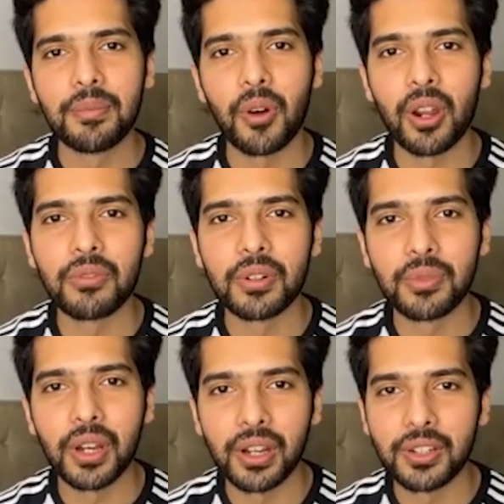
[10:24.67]

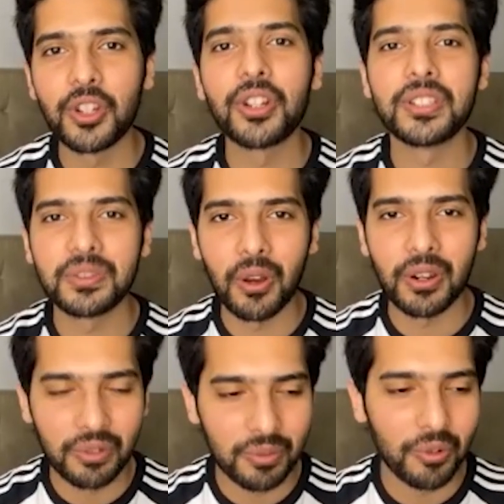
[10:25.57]
Bollywood uh, children's
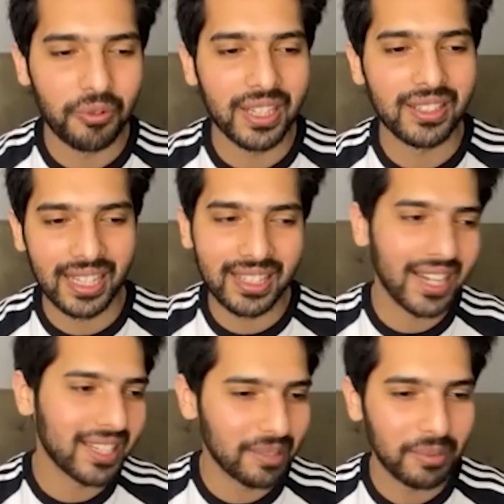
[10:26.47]
Bollywood movies like
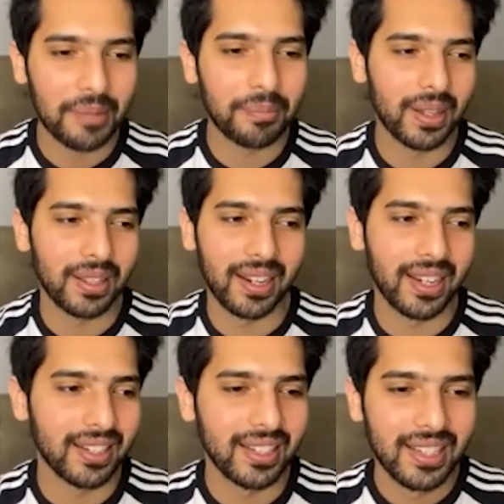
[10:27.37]
Tare Zameen Par
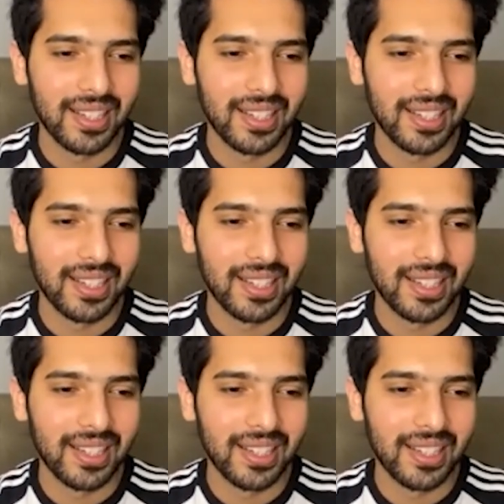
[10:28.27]
and